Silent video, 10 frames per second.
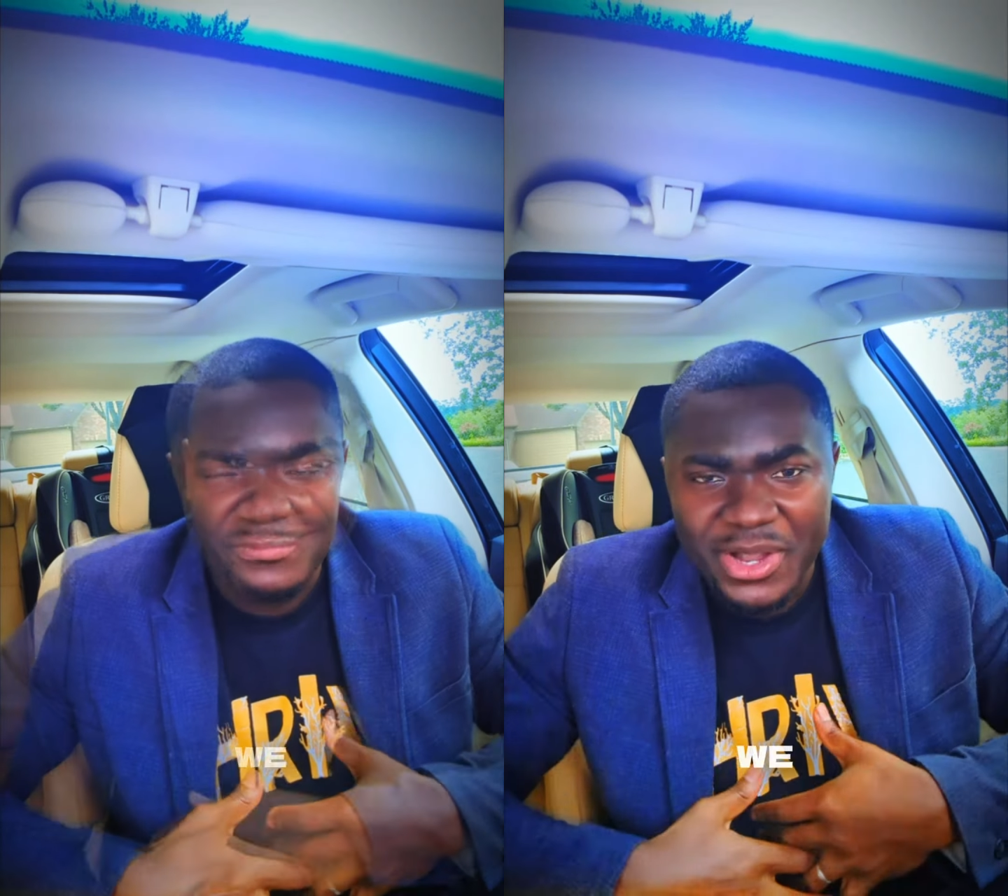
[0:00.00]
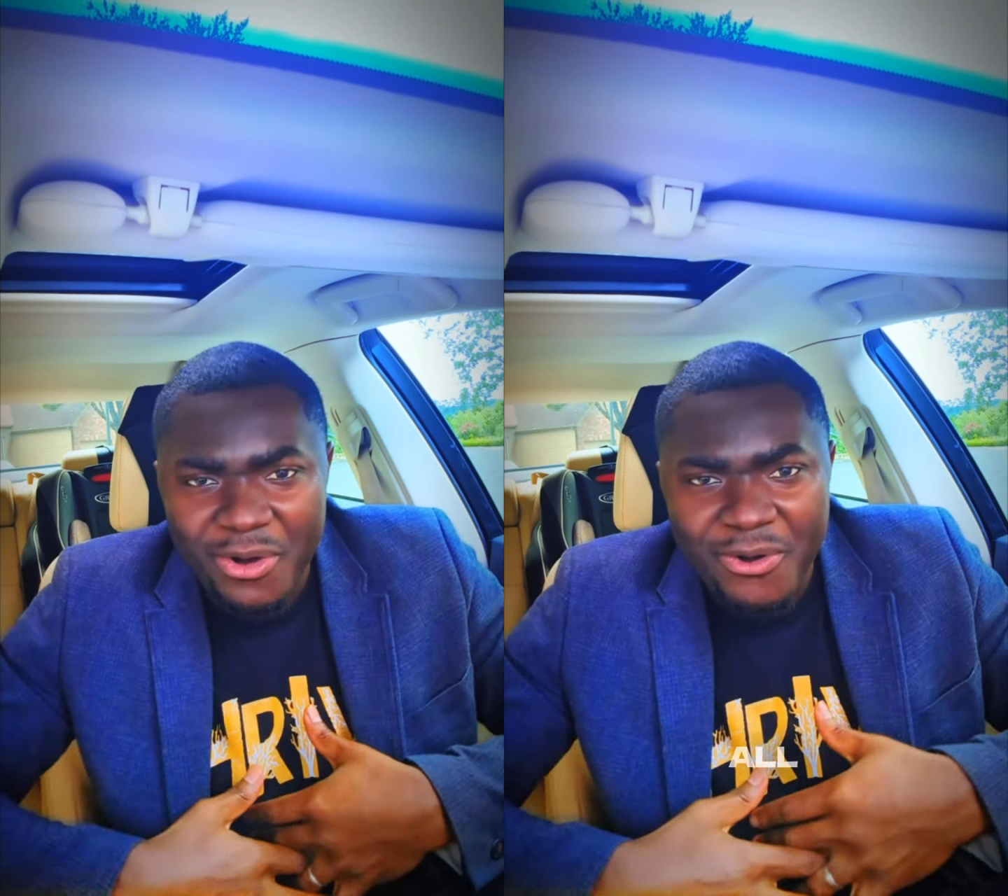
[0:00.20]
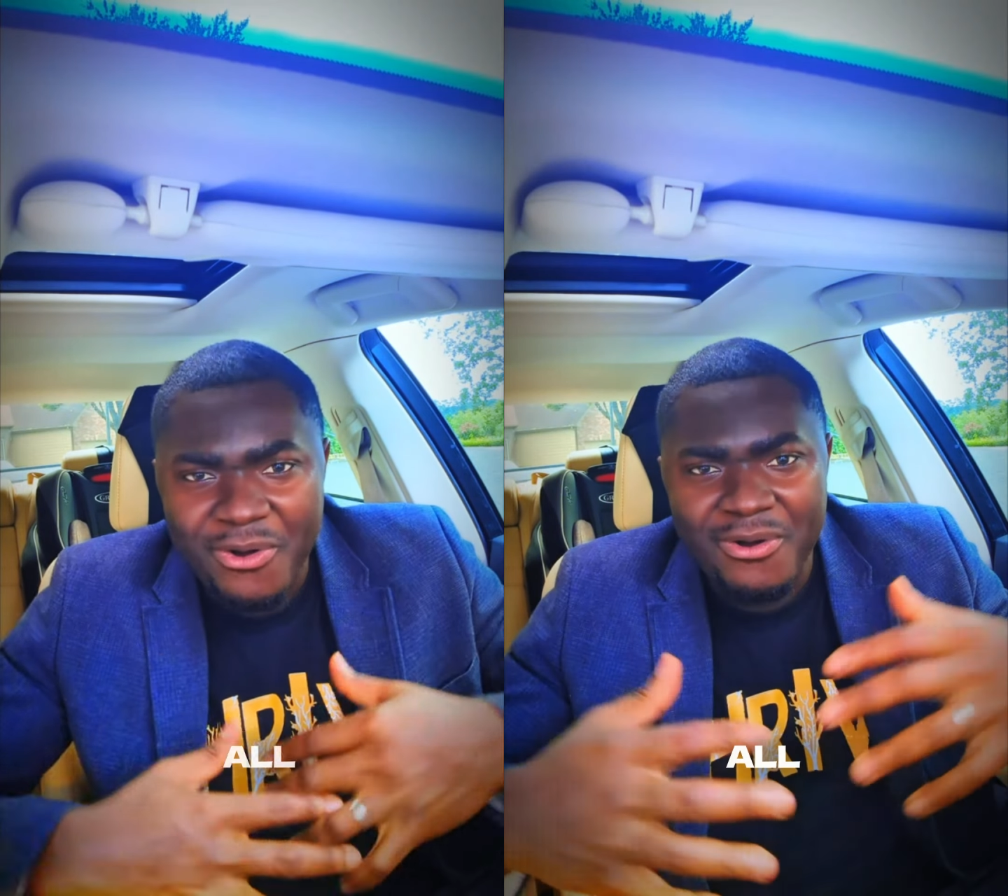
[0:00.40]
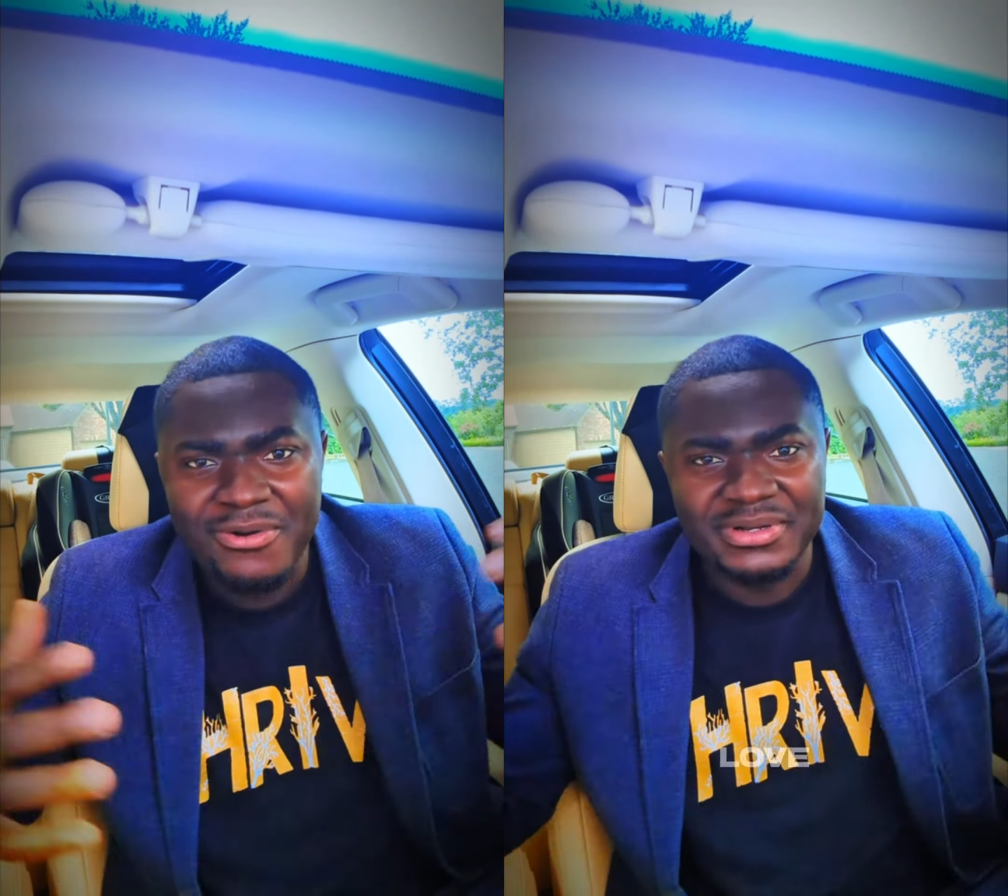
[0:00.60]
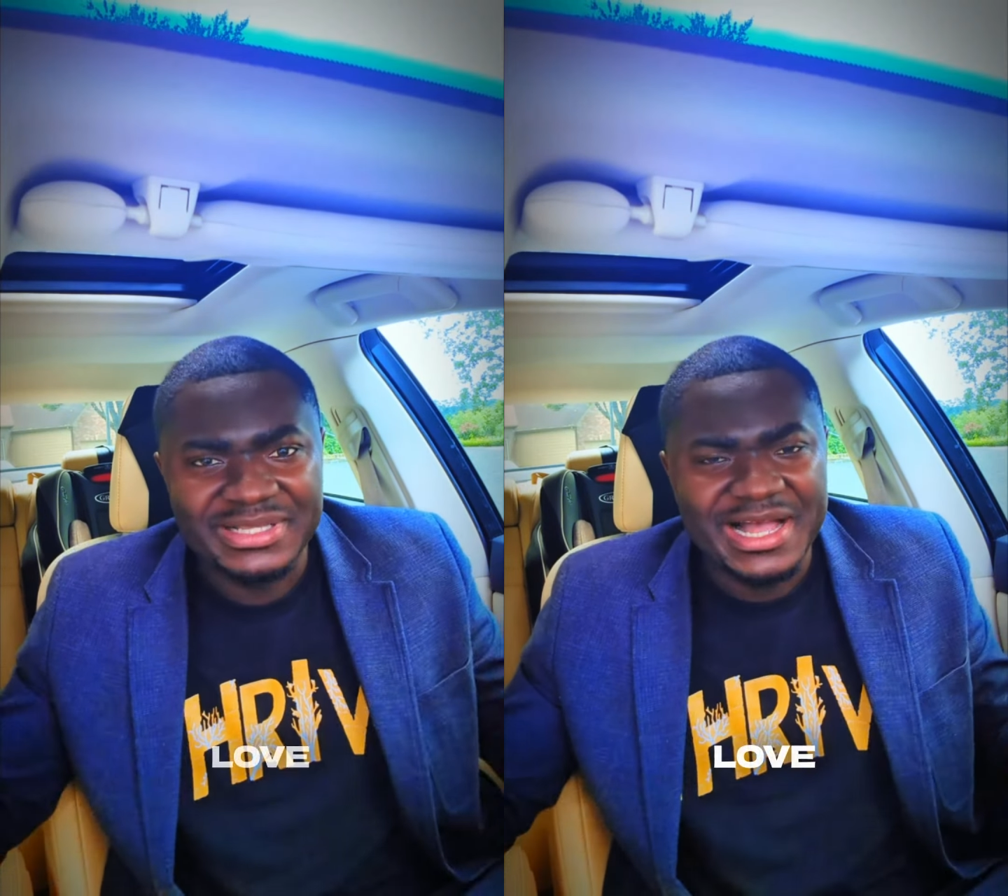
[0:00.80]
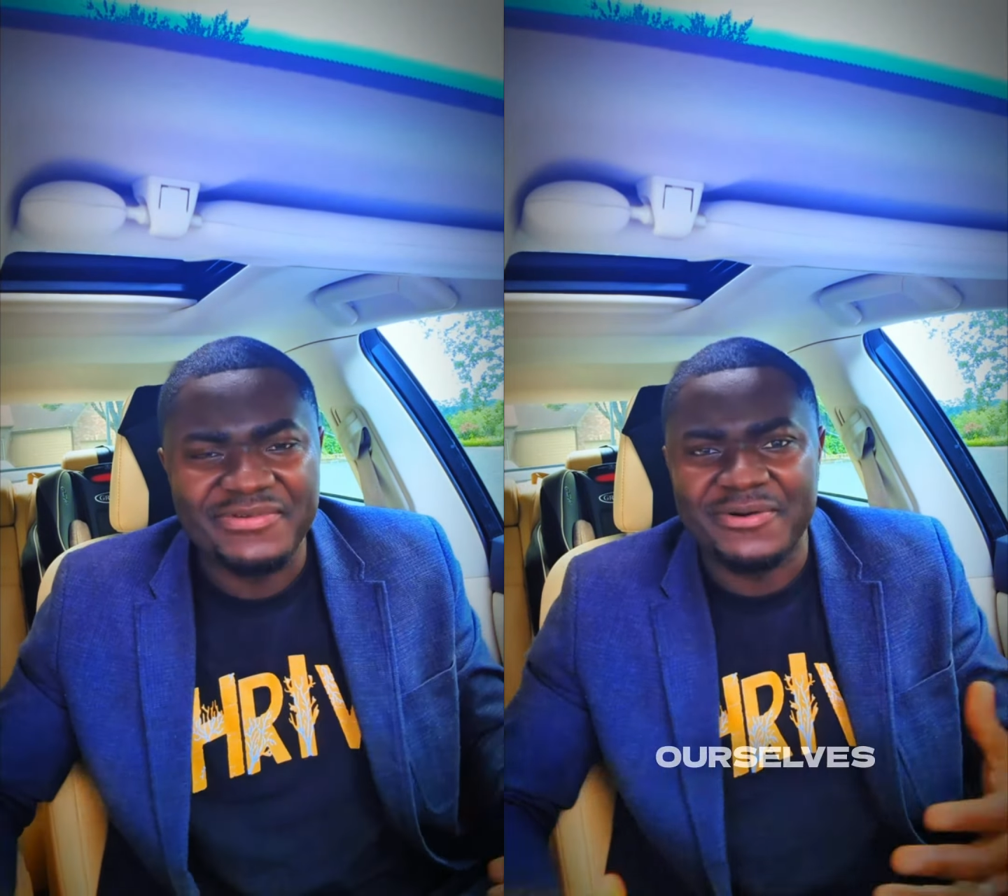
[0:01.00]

We all love